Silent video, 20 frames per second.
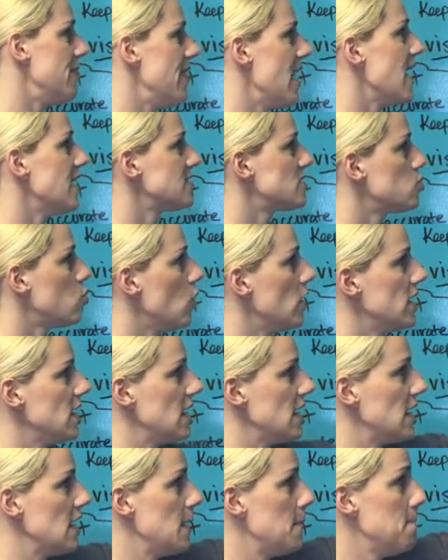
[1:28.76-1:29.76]
that's
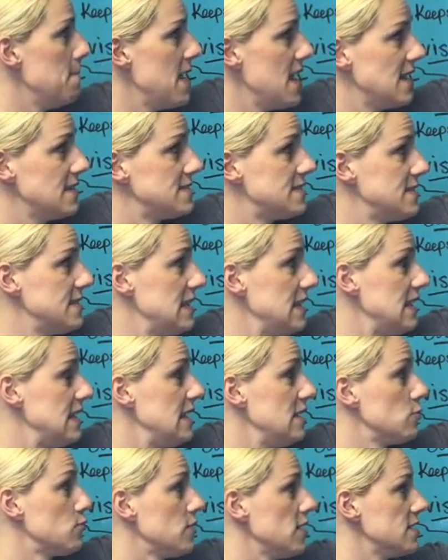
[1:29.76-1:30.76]
what makes
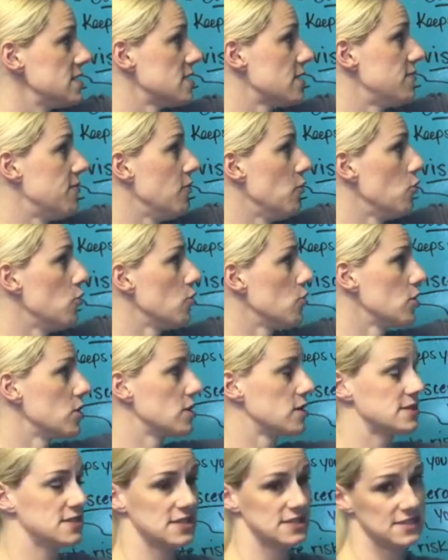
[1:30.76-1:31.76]
the risk
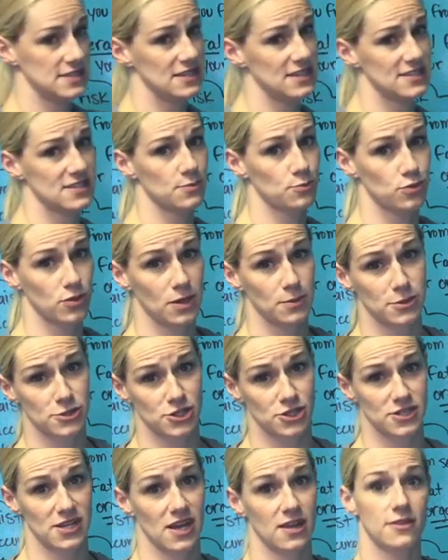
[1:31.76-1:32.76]
for disease and
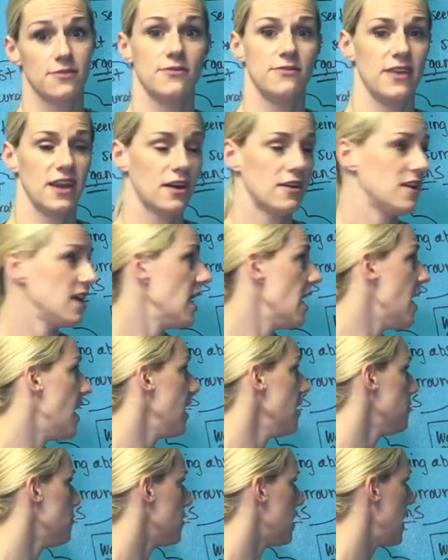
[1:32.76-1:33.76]
premature death very
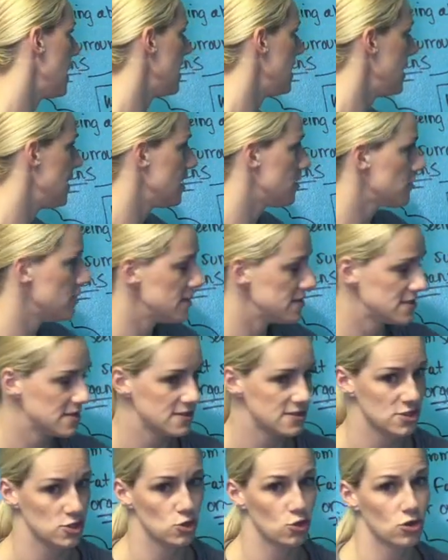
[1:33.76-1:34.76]
high, okay? It
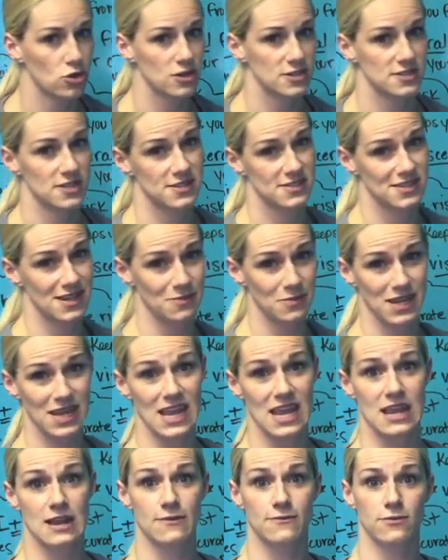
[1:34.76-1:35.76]
increases your systemic
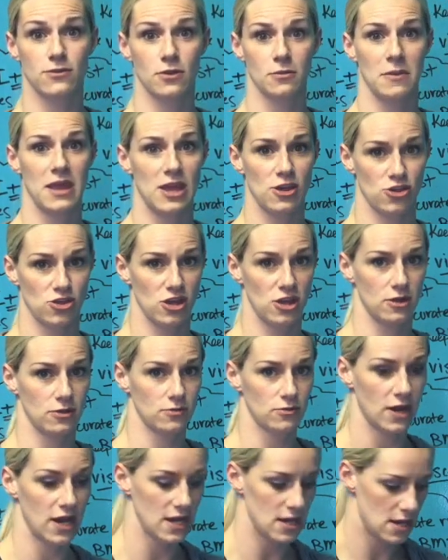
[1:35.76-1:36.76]
inflammation,
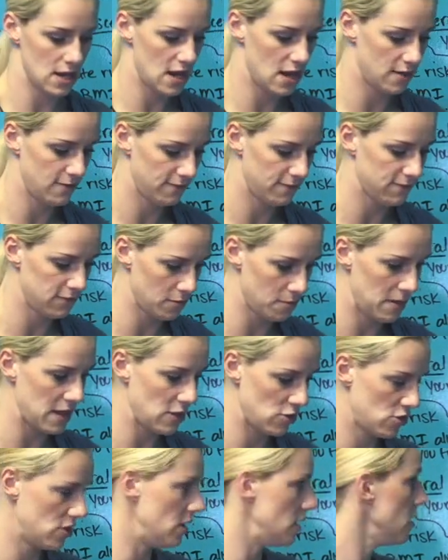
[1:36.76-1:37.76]
right?
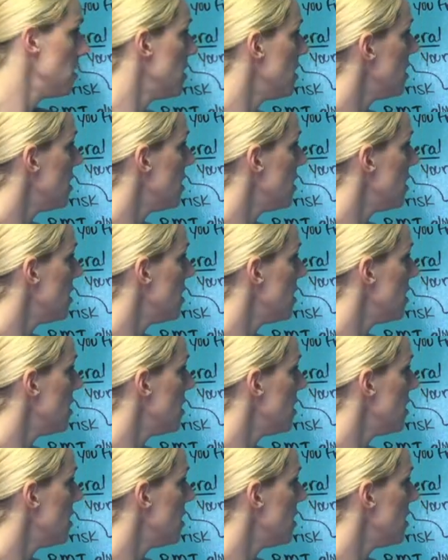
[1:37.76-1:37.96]
Inflammation.